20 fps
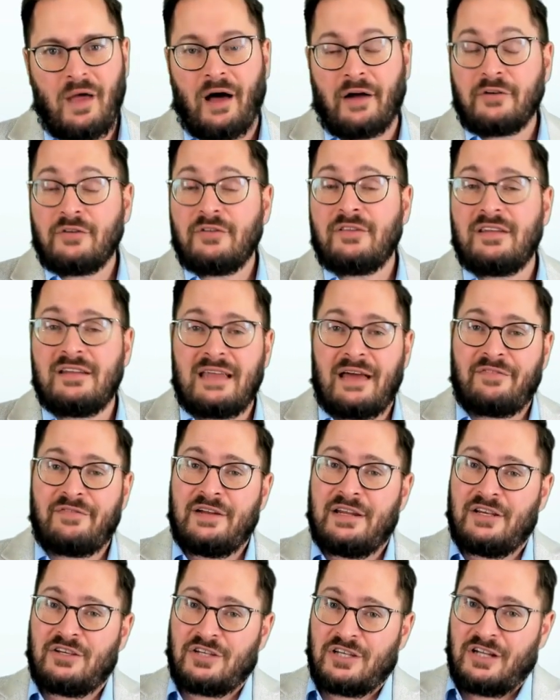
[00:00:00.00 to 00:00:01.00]
under the
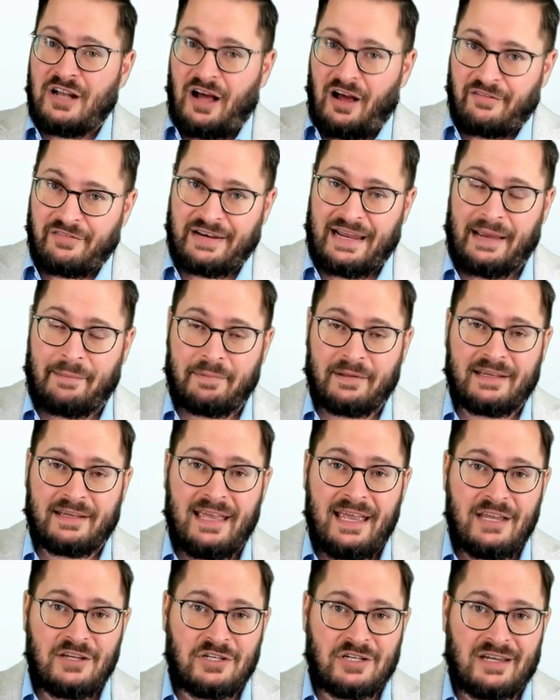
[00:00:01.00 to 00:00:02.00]
definition of an
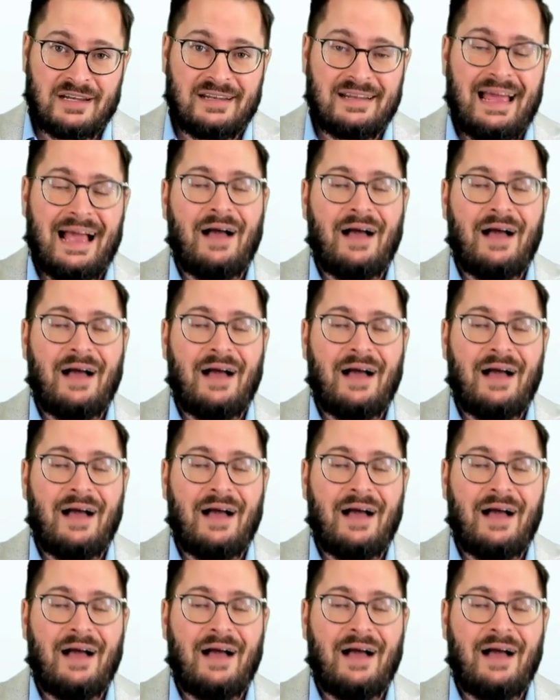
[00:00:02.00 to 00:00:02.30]
application.